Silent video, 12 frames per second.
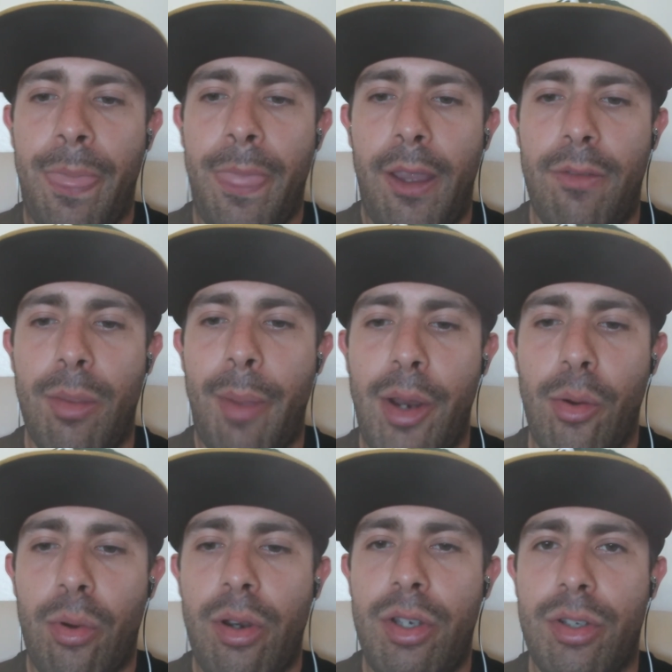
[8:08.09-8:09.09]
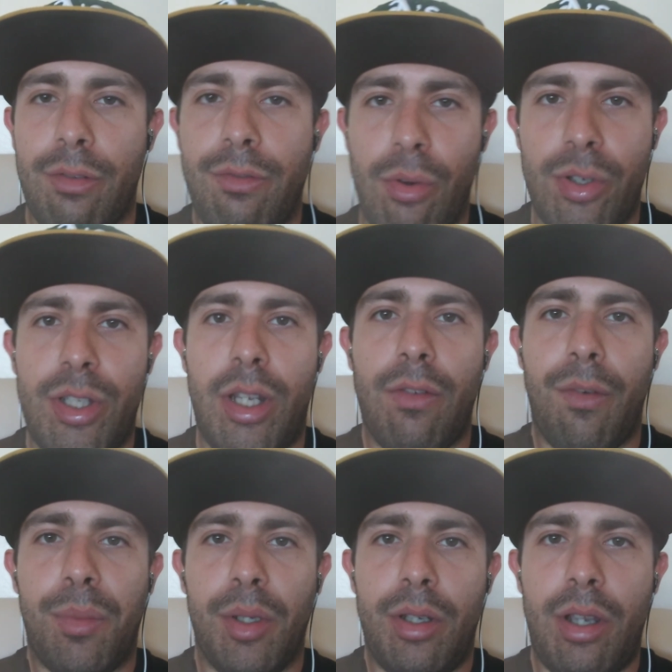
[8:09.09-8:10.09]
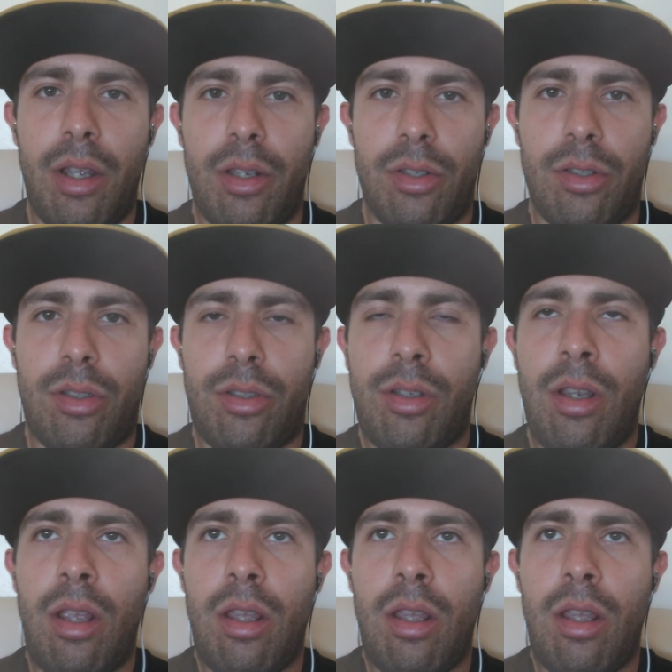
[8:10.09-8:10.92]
if the minorities are forced to give up their guns,